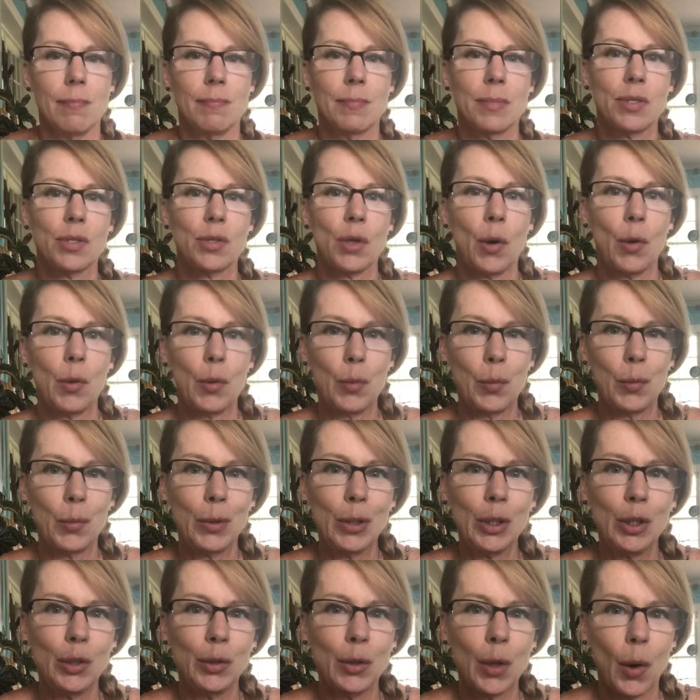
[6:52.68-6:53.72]
So,
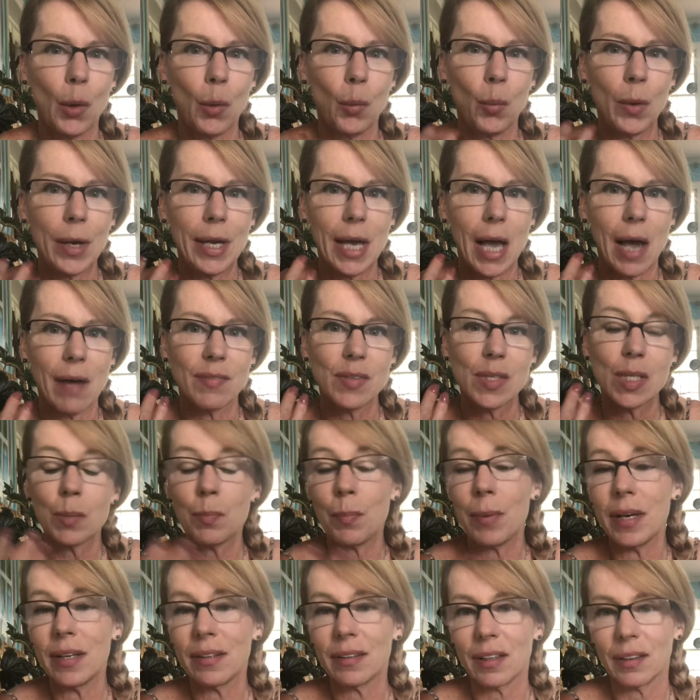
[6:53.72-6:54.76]
you know, we have
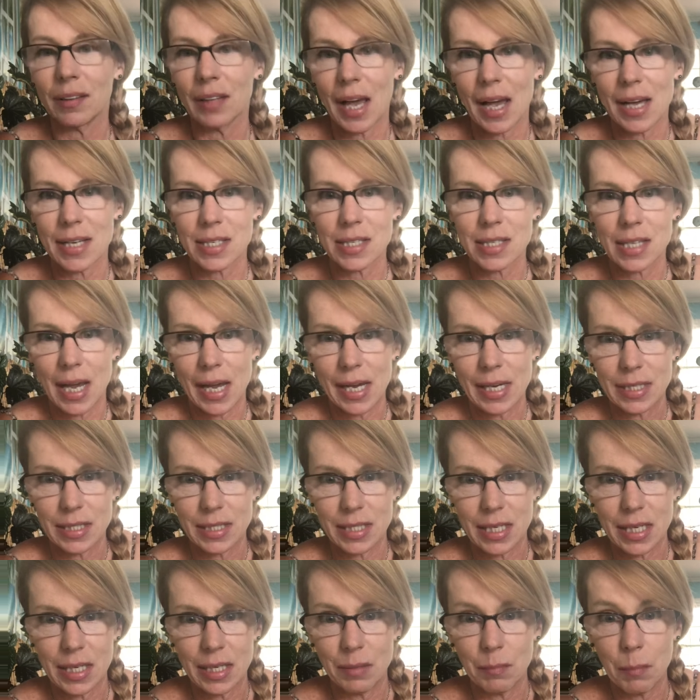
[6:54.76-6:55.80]
spent the last
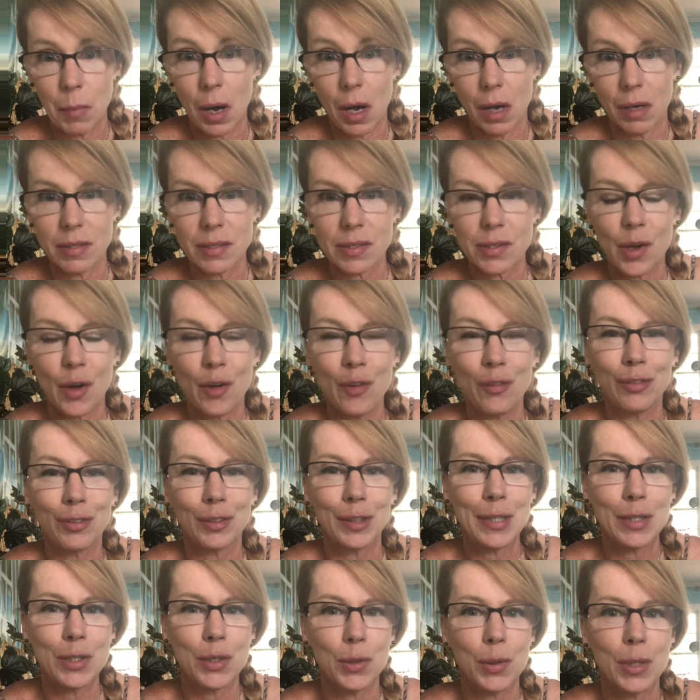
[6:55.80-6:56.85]
18 months
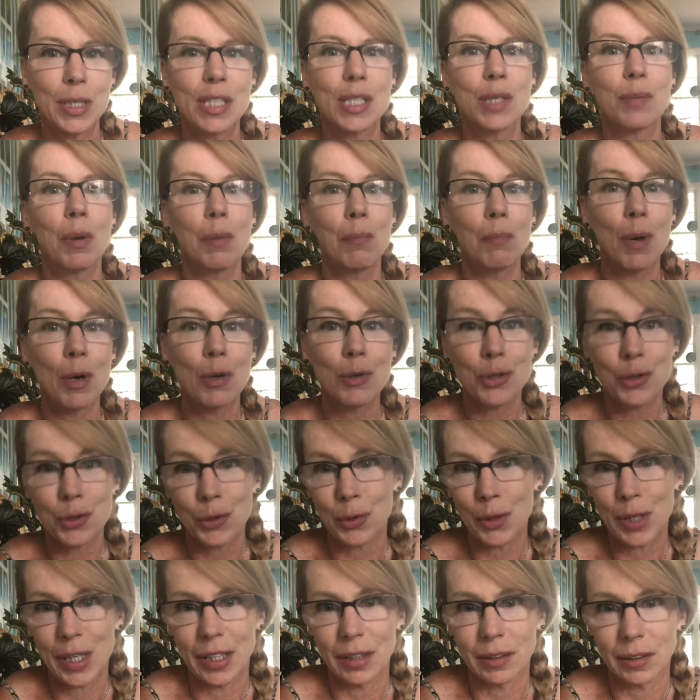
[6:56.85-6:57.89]
hopefully doing some
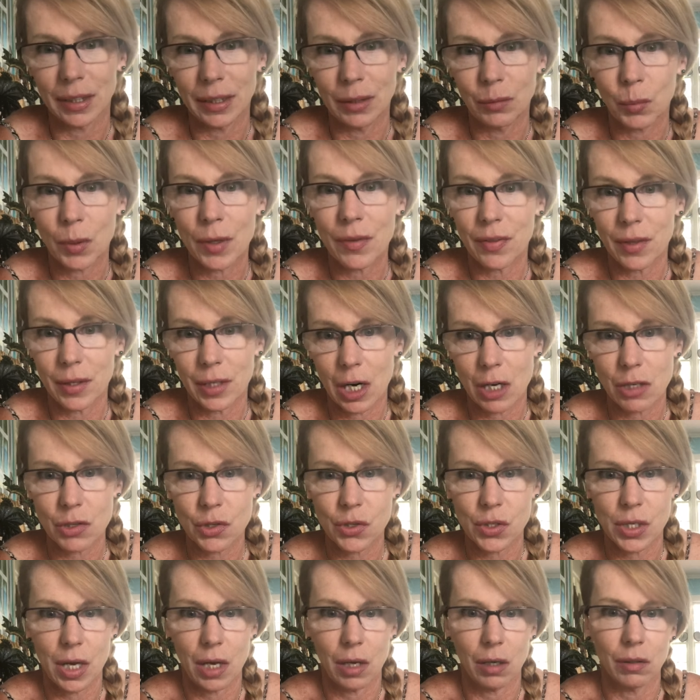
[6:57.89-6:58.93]
emotional healing within
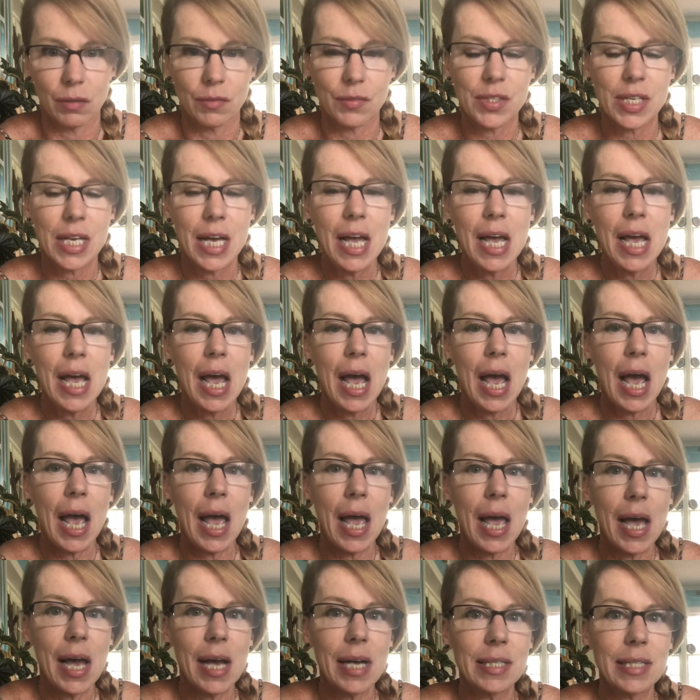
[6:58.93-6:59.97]
ourselves
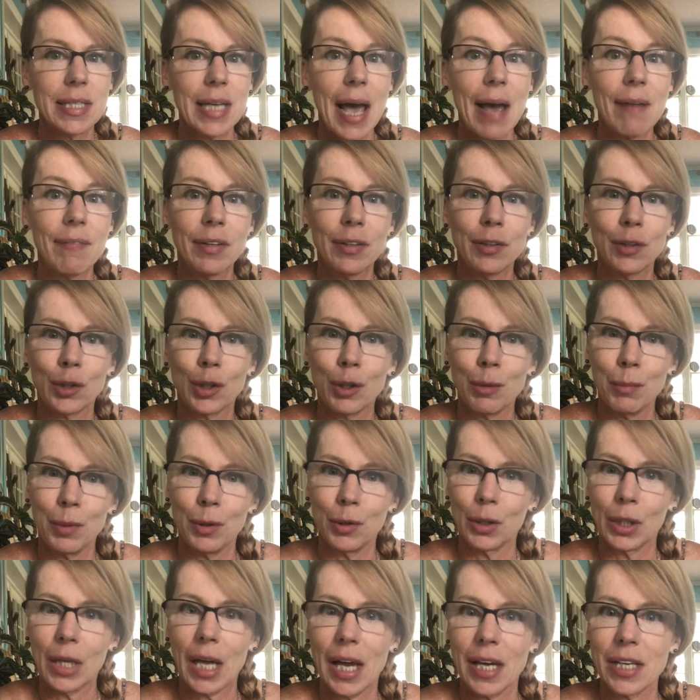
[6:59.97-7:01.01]
and having the
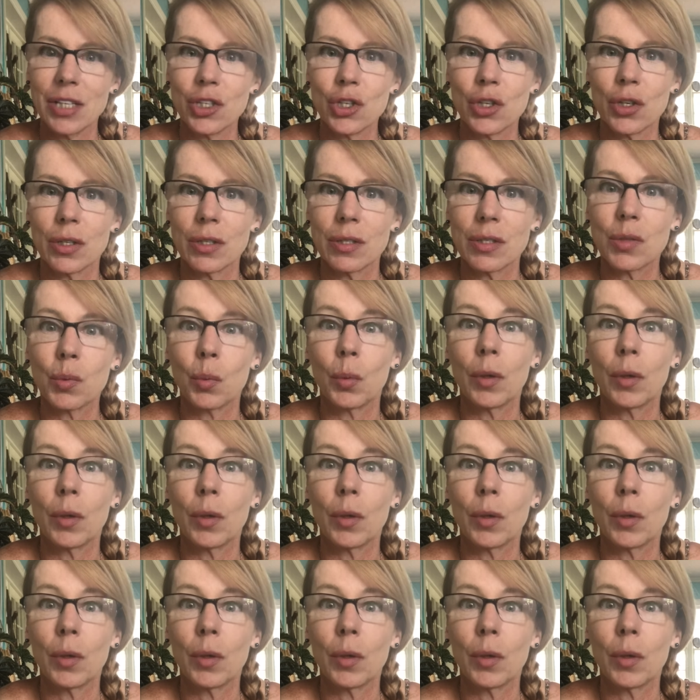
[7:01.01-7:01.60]
communications